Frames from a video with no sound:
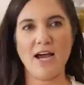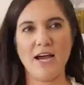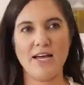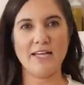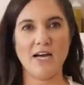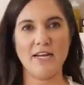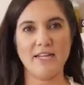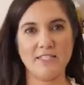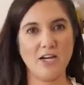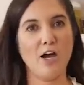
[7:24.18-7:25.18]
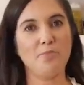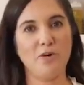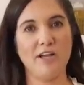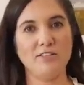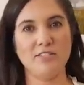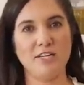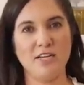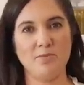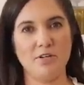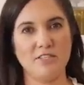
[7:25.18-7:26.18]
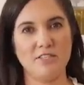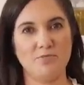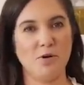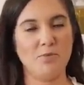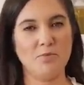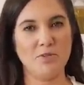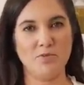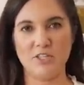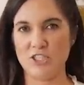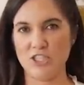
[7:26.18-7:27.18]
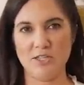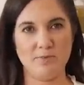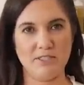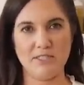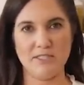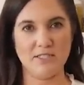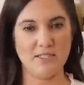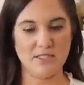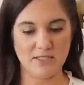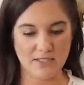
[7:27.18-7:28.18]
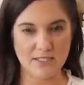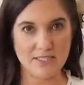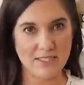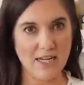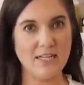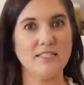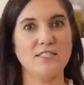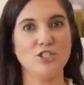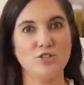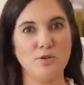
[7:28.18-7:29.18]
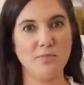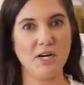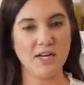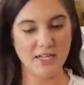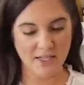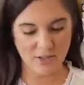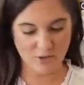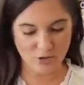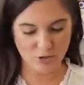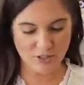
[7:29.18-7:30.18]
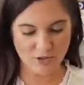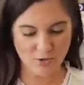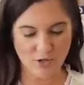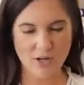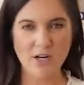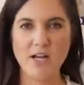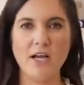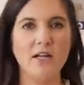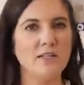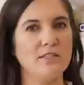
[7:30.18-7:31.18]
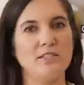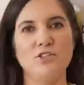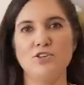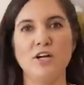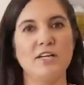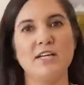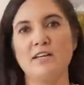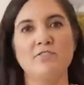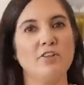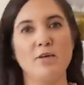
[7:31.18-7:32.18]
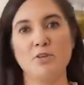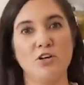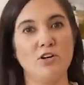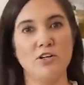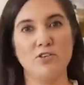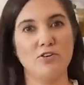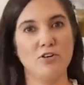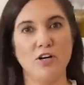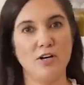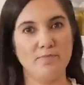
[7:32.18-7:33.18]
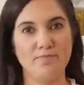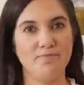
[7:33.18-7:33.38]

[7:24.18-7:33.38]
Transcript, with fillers: I got a top round steak because it's probably one of the cheapest steaks that you can buy in the grocery store. Listen, you're not getting filet mignon or a